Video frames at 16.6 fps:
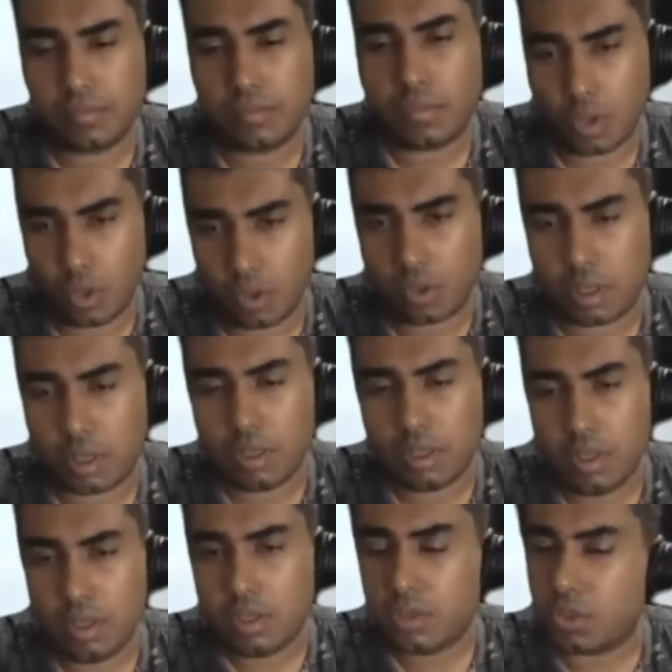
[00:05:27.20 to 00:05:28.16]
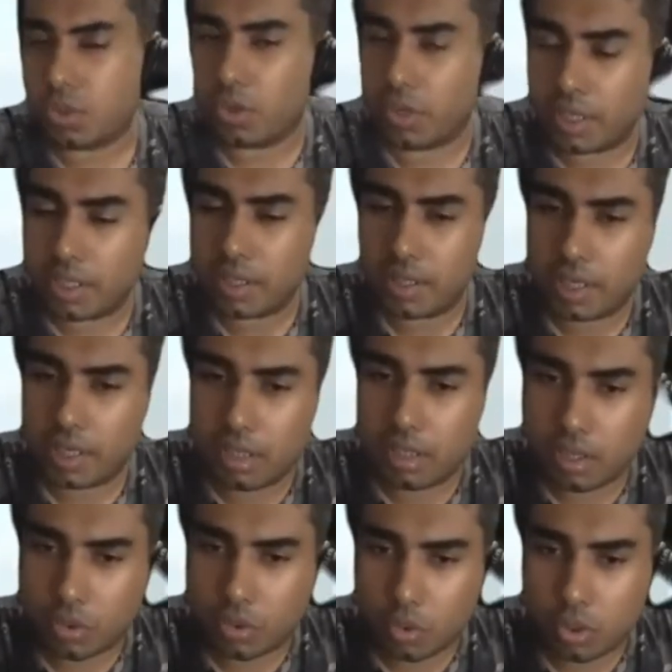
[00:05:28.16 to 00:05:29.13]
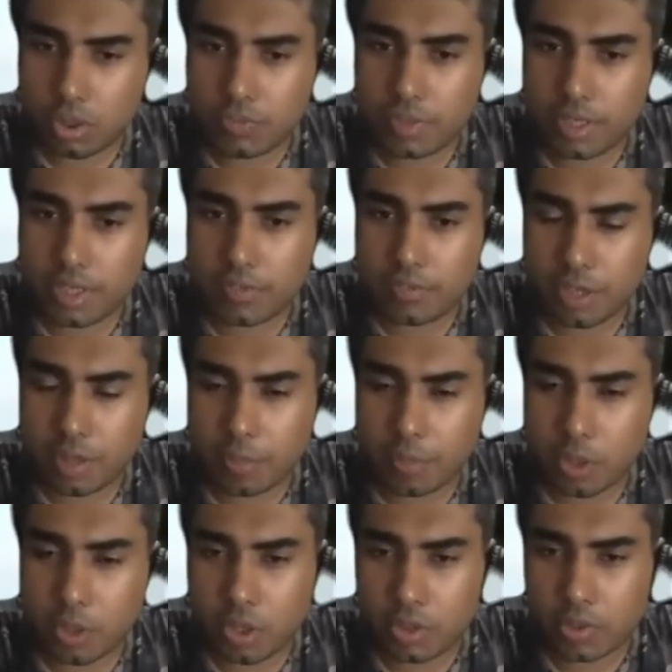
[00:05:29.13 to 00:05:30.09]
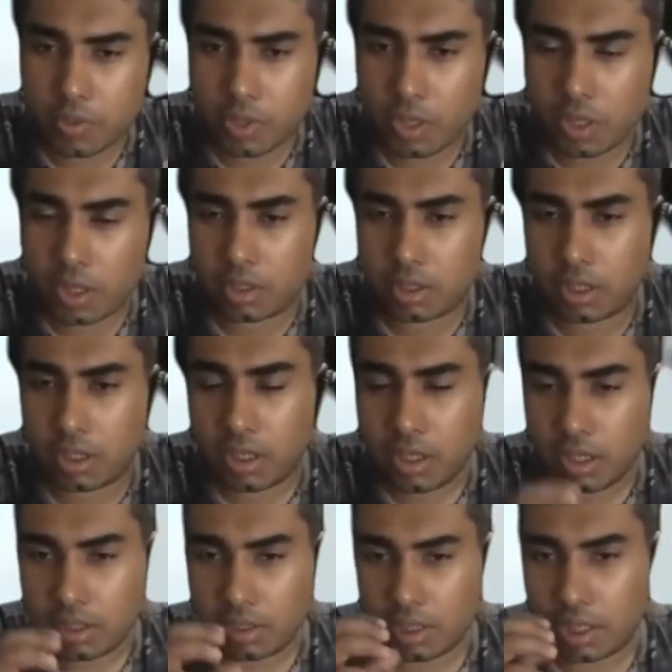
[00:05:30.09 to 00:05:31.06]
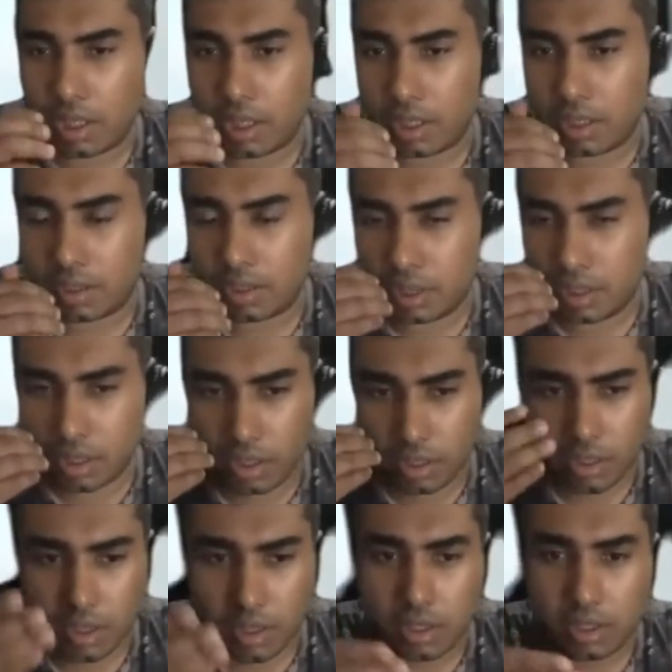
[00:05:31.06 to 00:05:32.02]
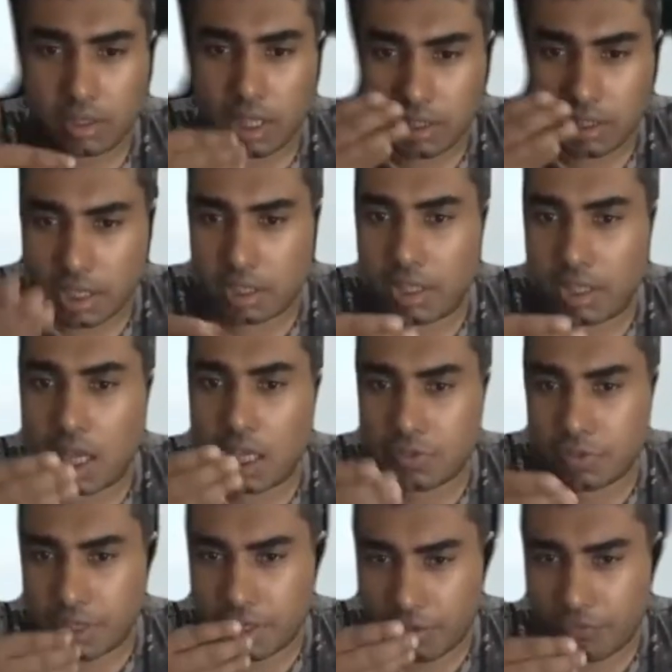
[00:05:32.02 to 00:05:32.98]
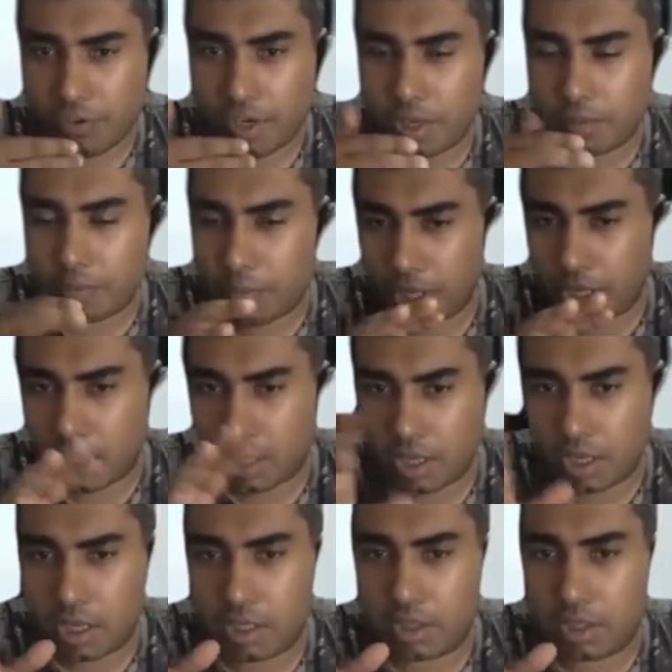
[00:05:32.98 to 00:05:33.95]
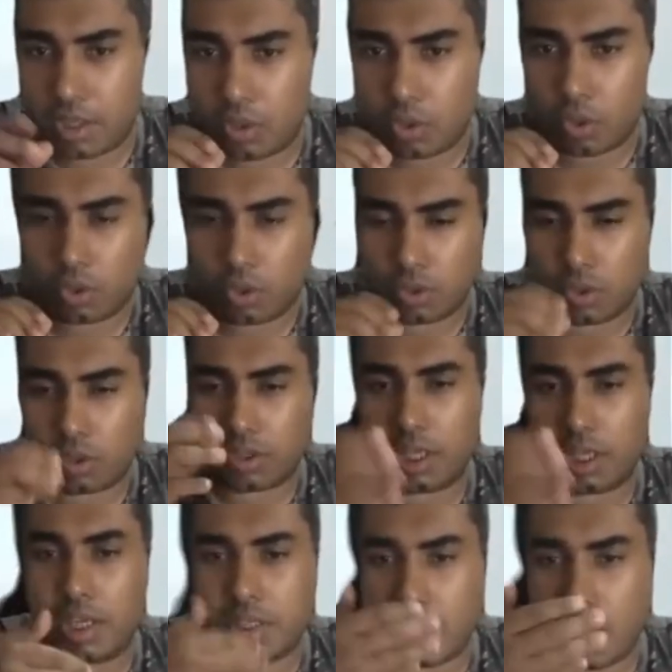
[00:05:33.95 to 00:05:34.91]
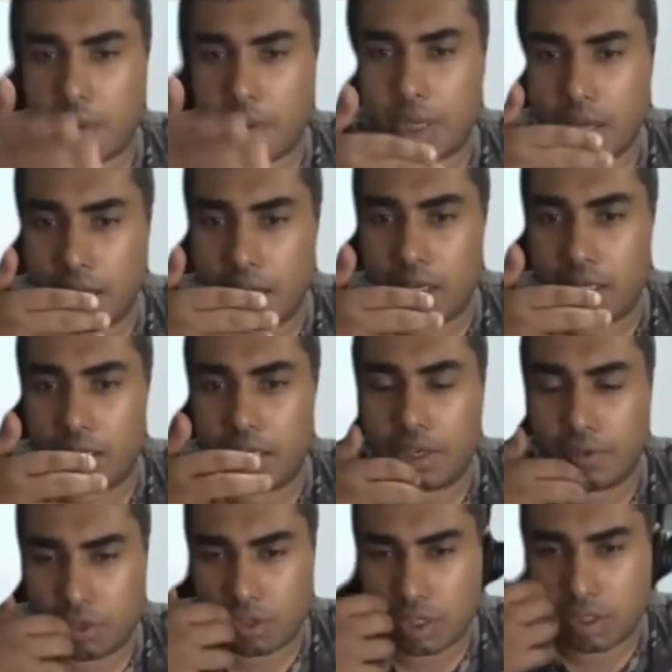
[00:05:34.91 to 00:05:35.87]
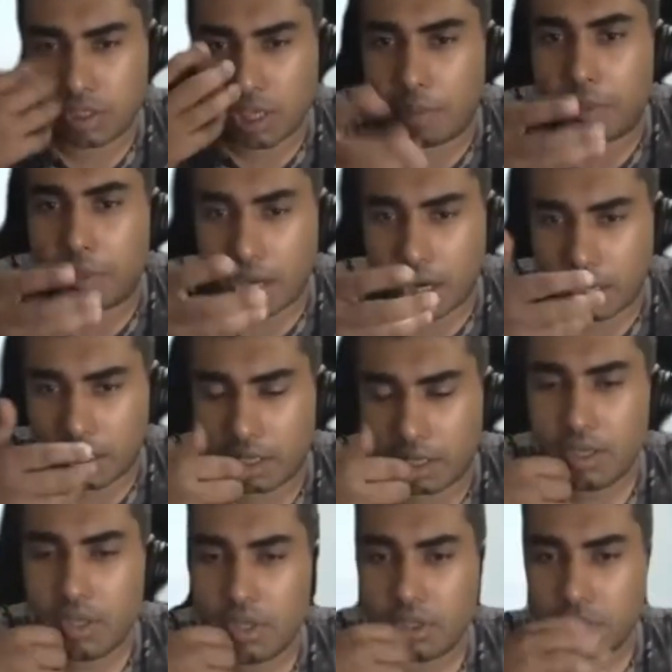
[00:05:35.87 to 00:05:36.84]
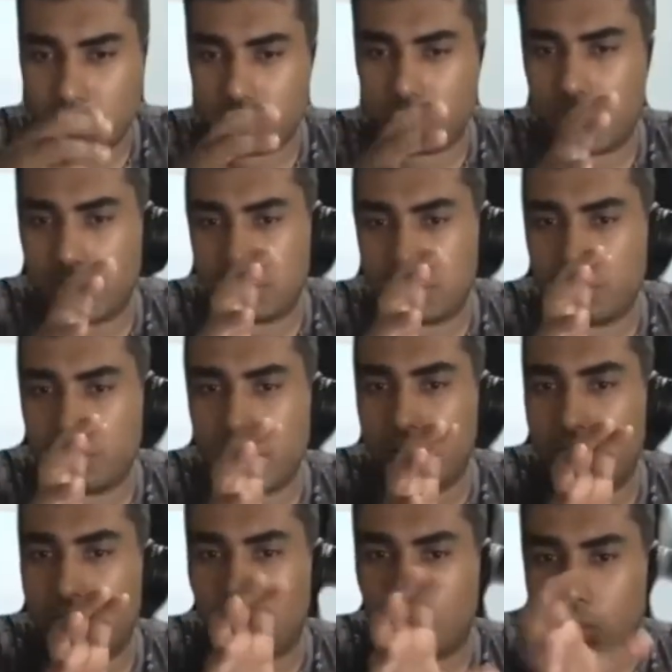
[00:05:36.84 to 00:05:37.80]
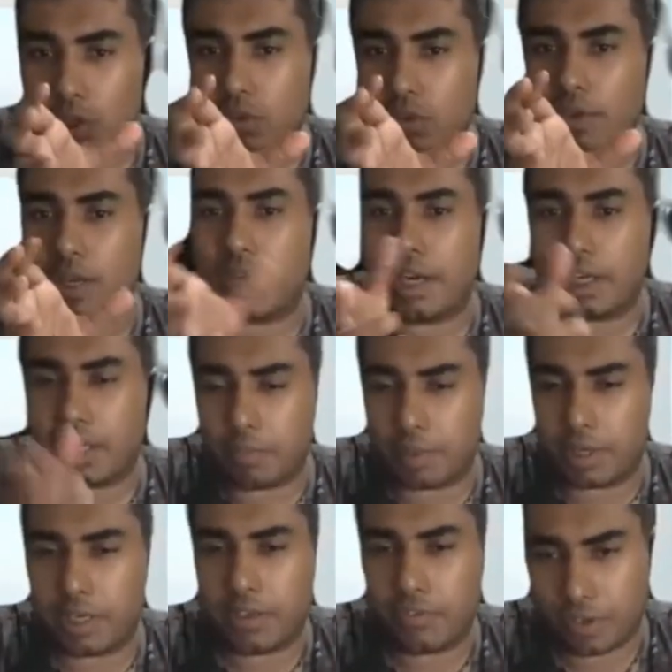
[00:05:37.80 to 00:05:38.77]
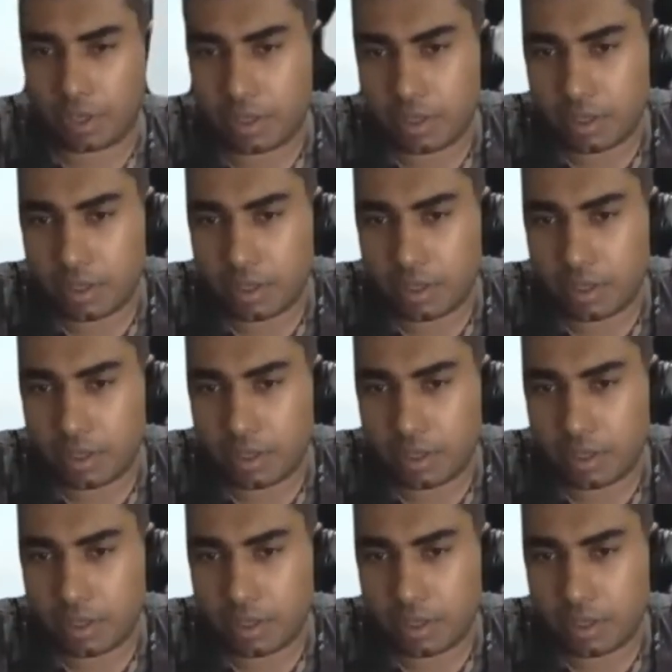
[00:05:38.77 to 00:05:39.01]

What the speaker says: Okay. So in that the rules were different because the chandas were different in those. So in a Samagana, it was the Samagana. So that's why the rules were a little bit different.